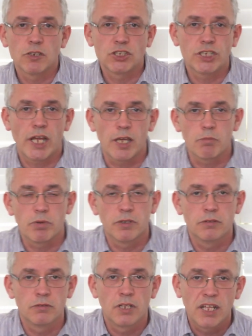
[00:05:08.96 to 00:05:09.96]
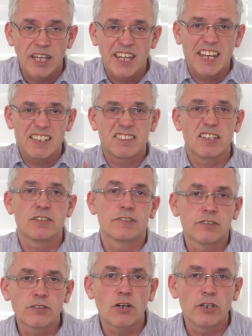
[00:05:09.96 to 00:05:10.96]
a shape. It's a
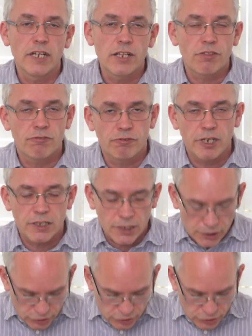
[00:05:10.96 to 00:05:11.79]
solid 3D